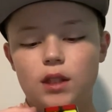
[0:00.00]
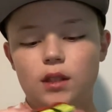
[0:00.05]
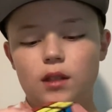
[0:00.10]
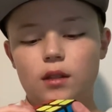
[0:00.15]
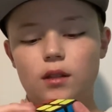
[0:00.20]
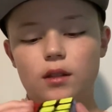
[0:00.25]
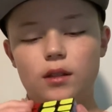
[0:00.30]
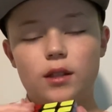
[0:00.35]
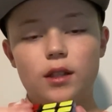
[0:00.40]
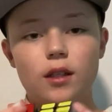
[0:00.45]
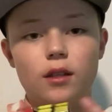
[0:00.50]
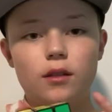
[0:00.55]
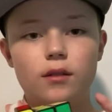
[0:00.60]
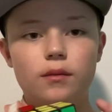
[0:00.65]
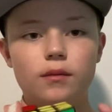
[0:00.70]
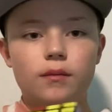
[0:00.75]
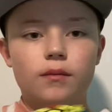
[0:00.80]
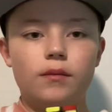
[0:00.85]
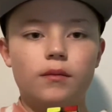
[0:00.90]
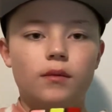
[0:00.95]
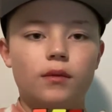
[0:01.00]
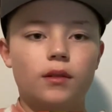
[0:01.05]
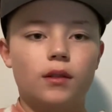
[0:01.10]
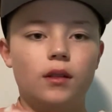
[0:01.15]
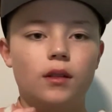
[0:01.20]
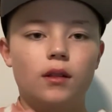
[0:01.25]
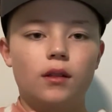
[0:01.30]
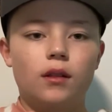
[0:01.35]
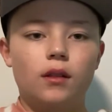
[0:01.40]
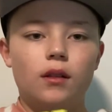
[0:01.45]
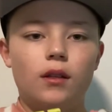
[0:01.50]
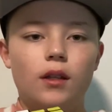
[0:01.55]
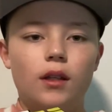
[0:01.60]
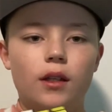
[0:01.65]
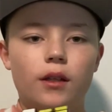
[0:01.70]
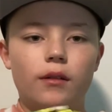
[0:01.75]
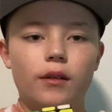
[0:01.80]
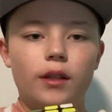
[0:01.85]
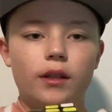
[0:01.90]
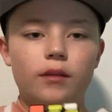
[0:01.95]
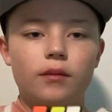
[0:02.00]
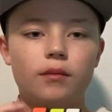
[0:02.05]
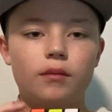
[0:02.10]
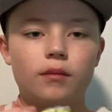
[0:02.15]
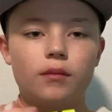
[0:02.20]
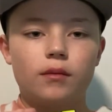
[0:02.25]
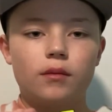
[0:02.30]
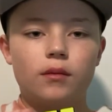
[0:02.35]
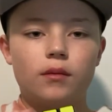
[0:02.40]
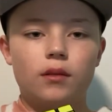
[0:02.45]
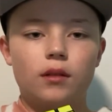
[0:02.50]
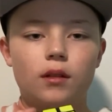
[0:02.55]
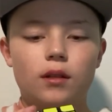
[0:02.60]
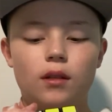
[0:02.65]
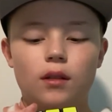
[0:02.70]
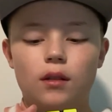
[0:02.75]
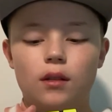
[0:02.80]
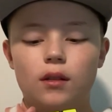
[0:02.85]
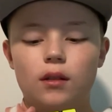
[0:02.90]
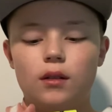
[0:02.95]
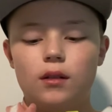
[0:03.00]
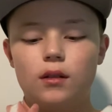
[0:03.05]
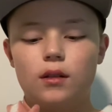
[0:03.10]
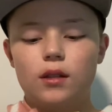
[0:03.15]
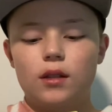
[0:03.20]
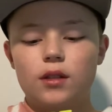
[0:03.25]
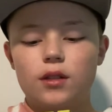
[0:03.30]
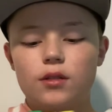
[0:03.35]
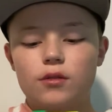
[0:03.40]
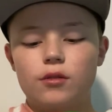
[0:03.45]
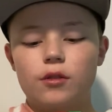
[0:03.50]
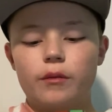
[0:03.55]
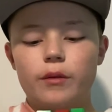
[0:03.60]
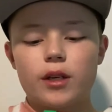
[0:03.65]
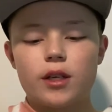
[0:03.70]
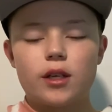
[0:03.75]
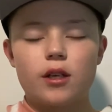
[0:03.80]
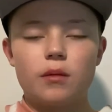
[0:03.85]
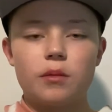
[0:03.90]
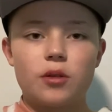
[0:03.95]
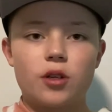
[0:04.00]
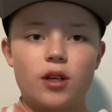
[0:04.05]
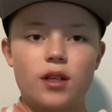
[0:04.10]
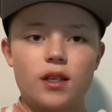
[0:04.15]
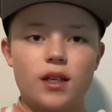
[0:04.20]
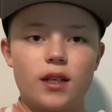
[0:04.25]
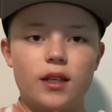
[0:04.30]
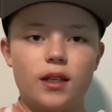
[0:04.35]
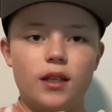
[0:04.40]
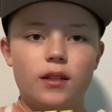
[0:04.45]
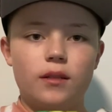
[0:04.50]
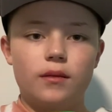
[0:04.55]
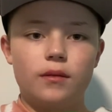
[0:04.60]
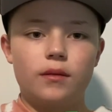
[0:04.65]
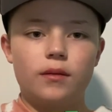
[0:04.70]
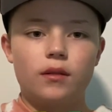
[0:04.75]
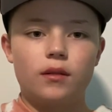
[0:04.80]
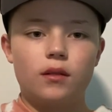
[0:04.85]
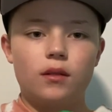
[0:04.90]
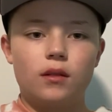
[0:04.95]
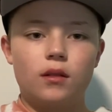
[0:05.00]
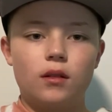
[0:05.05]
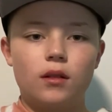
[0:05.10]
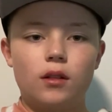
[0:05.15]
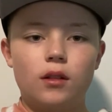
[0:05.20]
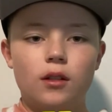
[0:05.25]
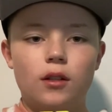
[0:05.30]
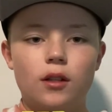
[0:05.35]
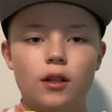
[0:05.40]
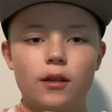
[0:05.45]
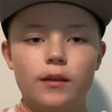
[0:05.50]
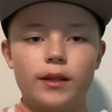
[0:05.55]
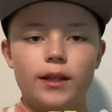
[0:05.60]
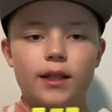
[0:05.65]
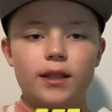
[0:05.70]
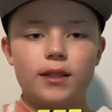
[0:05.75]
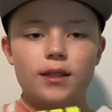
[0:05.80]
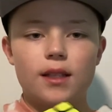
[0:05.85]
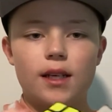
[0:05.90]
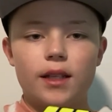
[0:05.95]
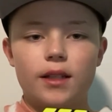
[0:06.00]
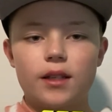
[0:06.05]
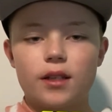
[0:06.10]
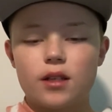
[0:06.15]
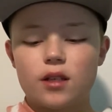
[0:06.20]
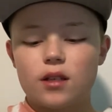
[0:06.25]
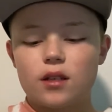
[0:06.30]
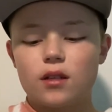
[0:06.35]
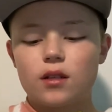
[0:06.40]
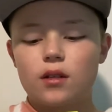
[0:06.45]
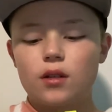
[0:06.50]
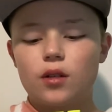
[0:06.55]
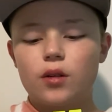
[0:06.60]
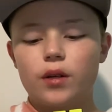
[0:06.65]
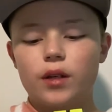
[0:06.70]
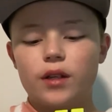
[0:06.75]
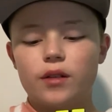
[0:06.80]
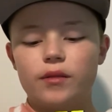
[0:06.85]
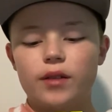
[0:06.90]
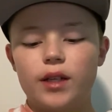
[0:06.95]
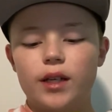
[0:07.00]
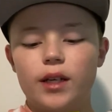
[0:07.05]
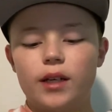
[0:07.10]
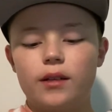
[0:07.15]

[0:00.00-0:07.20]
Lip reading: So, anyway, that's the Rubik's Cube tricks I know. Hope you guys like this quick video.